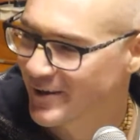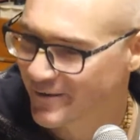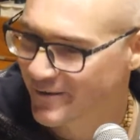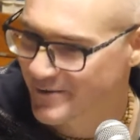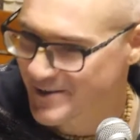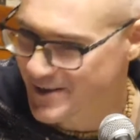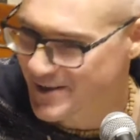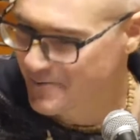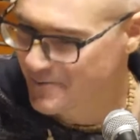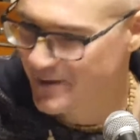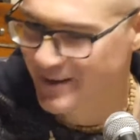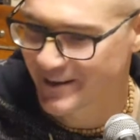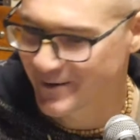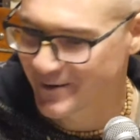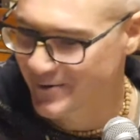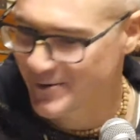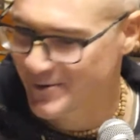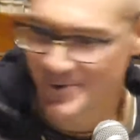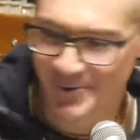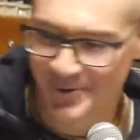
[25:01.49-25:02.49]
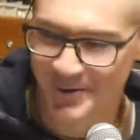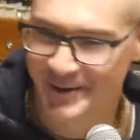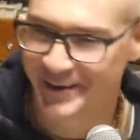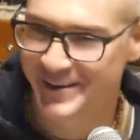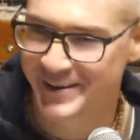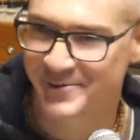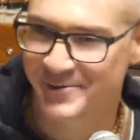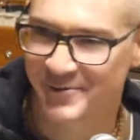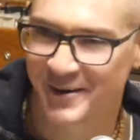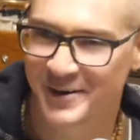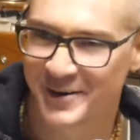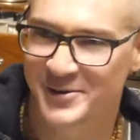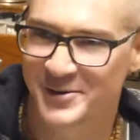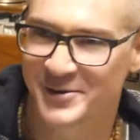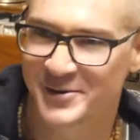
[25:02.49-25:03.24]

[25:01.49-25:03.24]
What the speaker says: somebody who is doing this function.